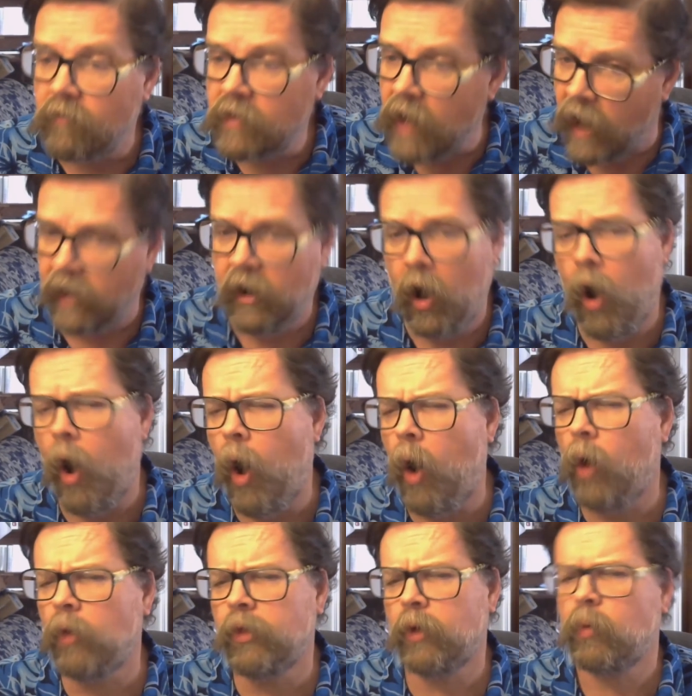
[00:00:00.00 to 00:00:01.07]
done
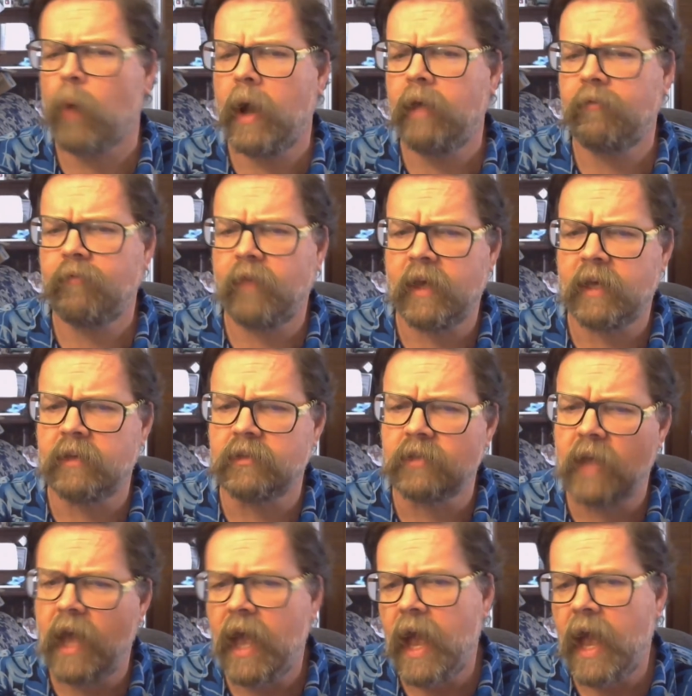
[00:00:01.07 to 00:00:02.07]
all the right things,